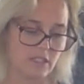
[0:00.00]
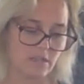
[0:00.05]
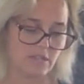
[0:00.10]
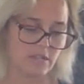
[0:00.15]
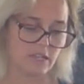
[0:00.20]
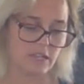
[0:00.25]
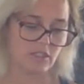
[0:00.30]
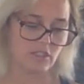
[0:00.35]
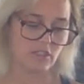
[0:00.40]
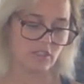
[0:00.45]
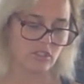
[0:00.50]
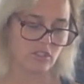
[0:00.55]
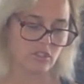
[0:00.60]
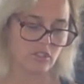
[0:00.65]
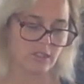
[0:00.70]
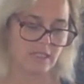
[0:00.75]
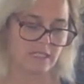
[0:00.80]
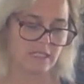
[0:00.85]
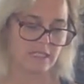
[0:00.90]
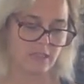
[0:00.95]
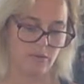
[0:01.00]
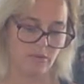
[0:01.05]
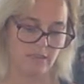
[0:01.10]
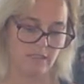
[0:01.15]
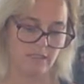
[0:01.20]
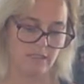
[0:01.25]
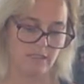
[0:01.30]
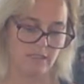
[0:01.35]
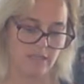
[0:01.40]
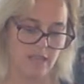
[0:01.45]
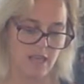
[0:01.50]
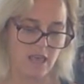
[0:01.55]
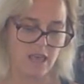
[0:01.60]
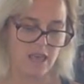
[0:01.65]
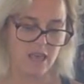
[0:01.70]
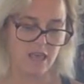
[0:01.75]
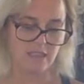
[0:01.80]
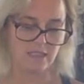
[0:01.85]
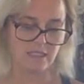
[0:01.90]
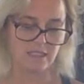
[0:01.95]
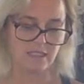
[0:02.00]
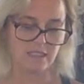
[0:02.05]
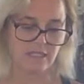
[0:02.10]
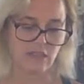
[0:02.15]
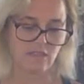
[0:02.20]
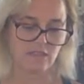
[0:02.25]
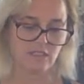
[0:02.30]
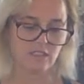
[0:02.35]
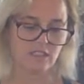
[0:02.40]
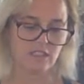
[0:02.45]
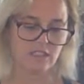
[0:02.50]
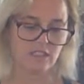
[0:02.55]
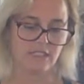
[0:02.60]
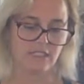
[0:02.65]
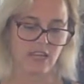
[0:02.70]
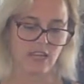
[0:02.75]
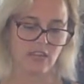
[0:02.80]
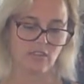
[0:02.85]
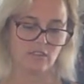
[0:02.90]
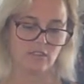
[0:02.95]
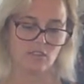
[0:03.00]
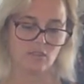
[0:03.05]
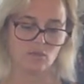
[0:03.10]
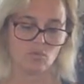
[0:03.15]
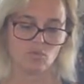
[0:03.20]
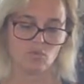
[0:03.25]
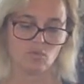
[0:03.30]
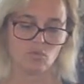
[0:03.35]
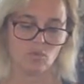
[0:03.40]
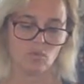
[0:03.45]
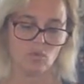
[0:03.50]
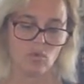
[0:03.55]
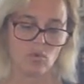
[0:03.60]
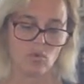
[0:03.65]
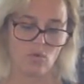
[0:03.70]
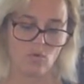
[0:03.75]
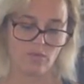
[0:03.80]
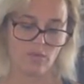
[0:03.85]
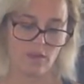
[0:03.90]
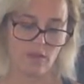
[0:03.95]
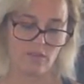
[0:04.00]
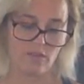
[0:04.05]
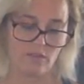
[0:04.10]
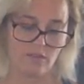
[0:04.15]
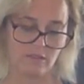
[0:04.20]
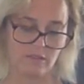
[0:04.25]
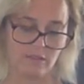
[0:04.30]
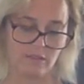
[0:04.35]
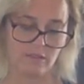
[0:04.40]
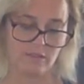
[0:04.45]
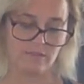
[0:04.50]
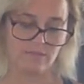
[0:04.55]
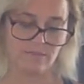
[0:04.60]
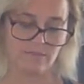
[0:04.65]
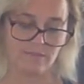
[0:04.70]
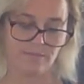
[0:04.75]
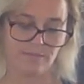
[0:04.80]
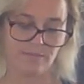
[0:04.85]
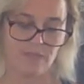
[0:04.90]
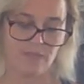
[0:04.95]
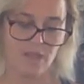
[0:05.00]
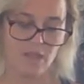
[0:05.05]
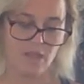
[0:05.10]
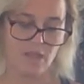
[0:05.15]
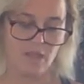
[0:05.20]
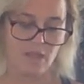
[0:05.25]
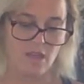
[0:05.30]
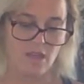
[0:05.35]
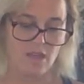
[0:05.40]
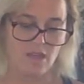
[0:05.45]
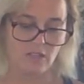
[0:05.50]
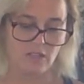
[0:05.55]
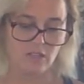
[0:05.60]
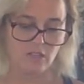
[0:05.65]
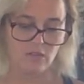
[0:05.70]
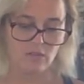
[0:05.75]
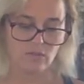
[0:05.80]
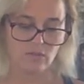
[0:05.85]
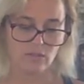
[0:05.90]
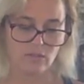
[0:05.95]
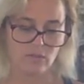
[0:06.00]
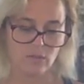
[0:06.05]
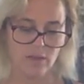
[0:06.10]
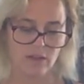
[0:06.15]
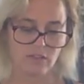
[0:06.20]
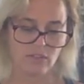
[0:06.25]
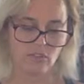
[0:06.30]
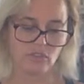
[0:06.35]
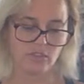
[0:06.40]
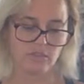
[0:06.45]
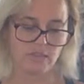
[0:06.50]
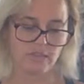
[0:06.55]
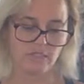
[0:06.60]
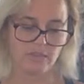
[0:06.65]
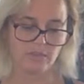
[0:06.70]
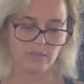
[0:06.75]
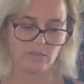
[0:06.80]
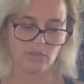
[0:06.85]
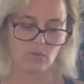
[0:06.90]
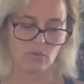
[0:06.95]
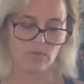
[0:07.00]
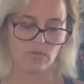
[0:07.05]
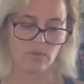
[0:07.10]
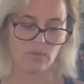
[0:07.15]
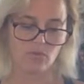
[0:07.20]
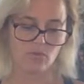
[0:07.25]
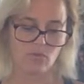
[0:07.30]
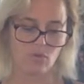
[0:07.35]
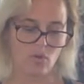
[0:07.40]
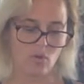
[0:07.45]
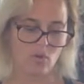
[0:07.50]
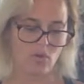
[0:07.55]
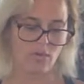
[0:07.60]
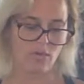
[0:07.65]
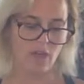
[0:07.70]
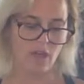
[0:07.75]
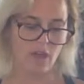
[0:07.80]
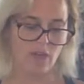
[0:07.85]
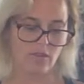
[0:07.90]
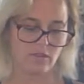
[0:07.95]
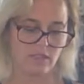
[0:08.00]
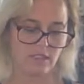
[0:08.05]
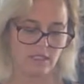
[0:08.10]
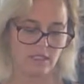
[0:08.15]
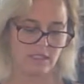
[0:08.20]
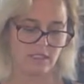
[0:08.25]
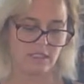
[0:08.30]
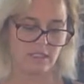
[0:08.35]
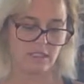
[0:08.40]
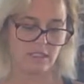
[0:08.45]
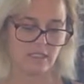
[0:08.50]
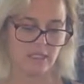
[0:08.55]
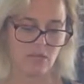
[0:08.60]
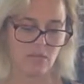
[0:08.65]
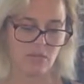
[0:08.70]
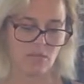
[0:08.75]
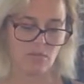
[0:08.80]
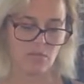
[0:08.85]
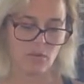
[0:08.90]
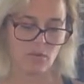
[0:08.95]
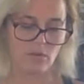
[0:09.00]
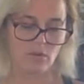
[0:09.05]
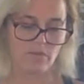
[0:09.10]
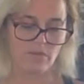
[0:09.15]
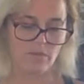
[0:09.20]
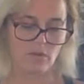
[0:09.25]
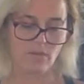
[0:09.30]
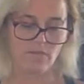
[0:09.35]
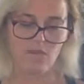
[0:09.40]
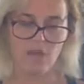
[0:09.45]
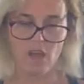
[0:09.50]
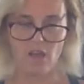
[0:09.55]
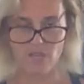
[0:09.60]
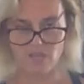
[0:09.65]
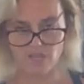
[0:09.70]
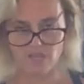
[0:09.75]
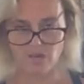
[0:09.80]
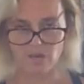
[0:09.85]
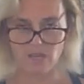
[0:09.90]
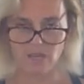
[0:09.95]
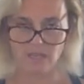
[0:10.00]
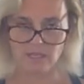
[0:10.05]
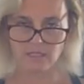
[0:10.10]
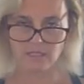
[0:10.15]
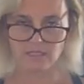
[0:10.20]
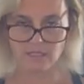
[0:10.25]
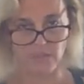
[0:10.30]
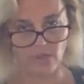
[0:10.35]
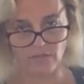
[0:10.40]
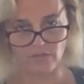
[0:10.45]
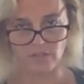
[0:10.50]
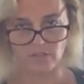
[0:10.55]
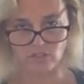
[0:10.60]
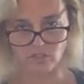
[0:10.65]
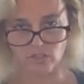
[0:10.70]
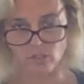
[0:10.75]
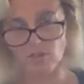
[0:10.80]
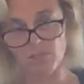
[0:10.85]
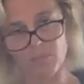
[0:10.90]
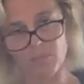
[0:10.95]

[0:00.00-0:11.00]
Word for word: temptation so insidious as a selfish desire to rule over others. So to exercise some sort of control over others is the secret motive of every selfish